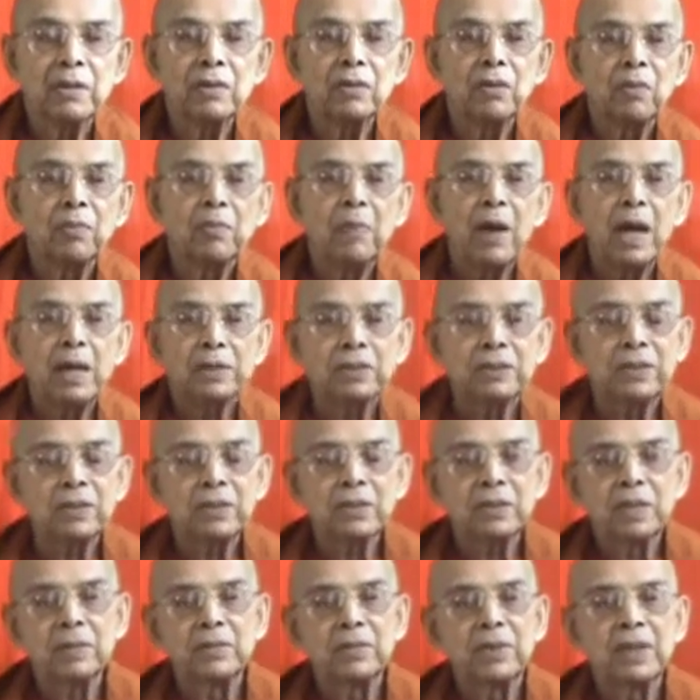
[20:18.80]
your past,
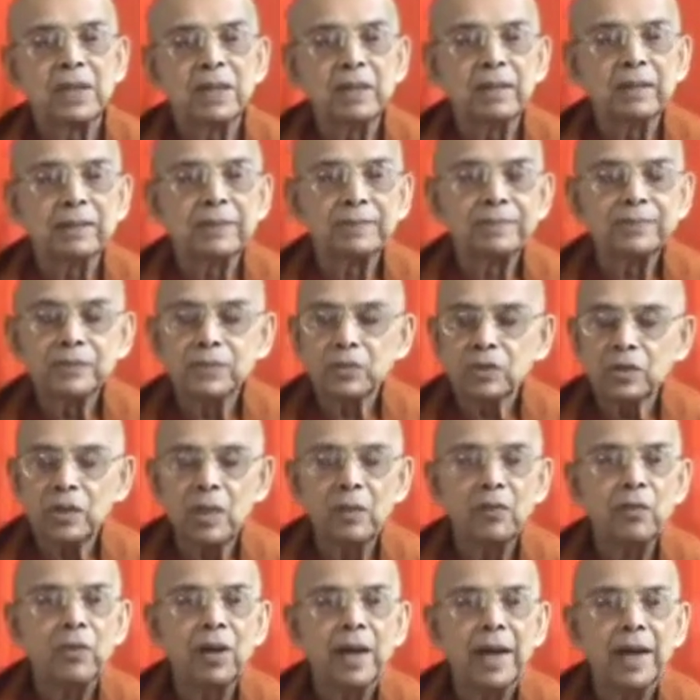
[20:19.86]
something,
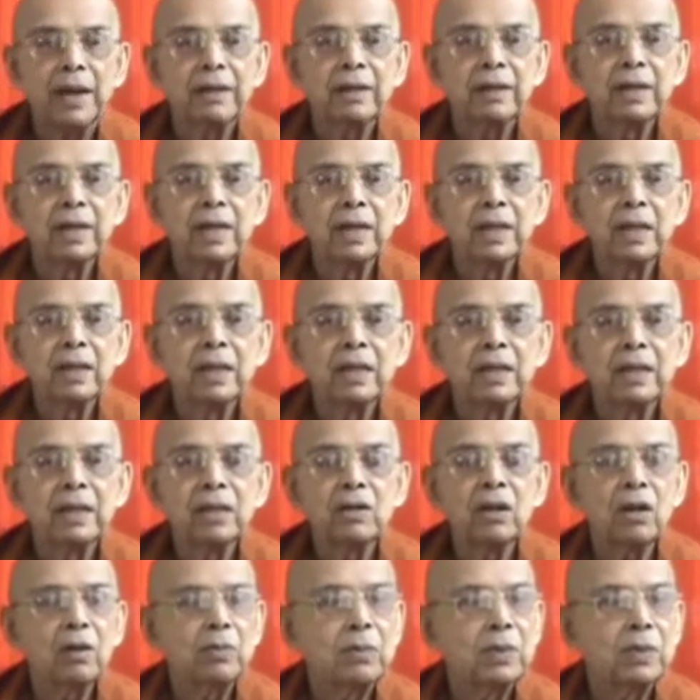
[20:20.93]
somewhere, it need
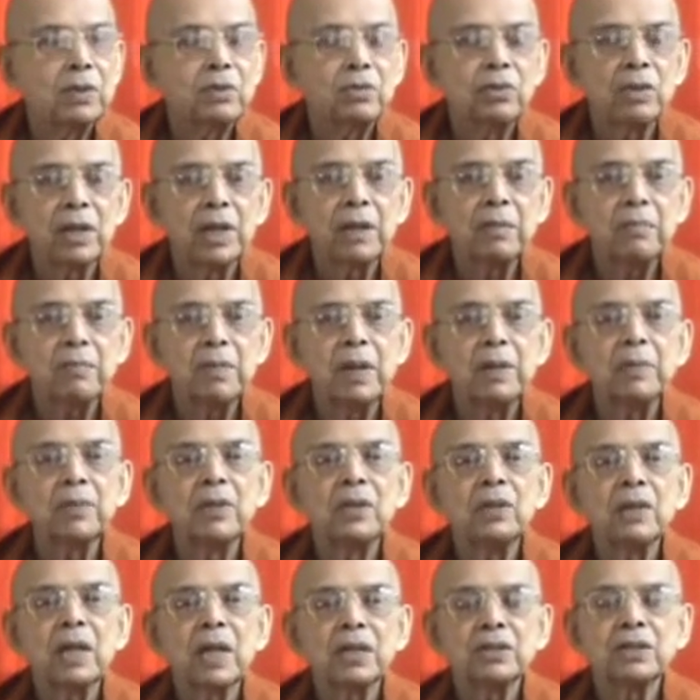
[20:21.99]
not be today, maybe
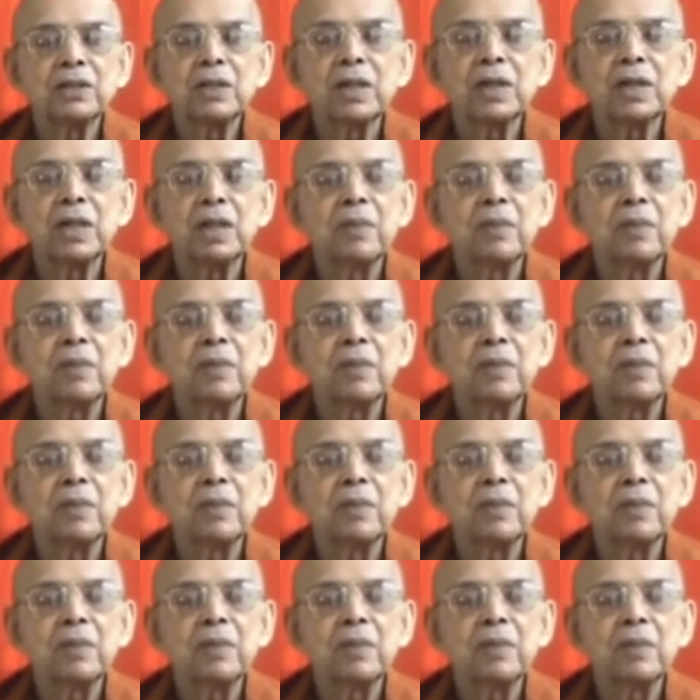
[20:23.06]
yesterday,